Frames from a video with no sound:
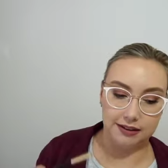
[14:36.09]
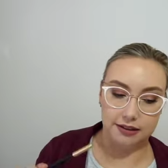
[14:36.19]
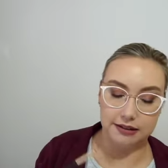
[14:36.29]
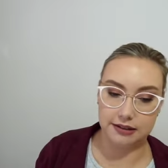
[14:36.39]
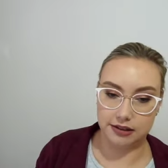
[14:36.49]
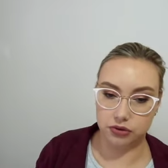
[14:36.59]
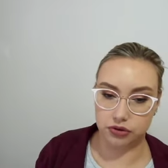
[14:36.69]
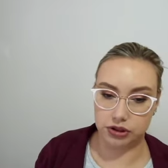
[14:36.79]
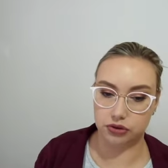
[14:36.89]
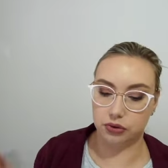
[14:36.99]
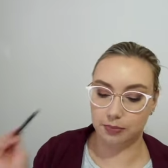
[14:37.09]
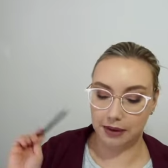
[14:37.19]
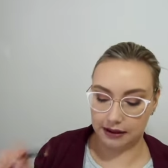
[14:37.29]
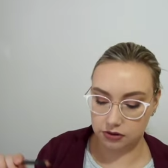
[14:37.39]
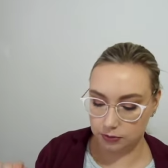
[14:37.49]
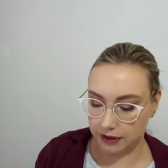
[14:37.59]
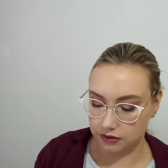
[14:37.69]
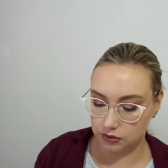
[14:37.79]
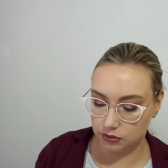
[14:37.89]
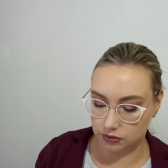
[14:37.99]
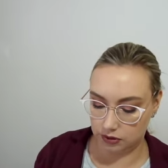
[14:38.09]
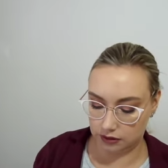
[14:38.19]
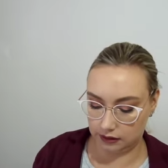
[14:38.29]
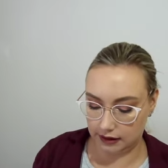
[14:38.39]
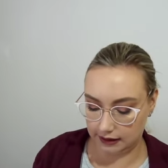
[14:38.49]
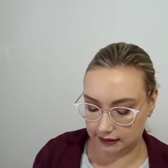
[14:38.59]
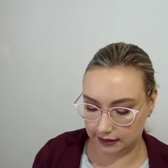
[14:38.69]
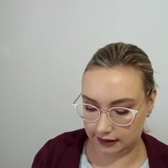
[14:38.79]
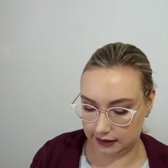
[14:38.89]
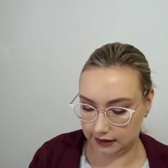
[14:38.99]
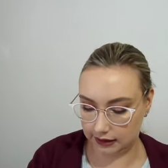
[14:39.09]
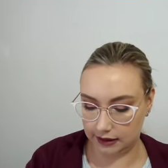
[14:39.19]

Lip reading: It is a traditional pencil, not like the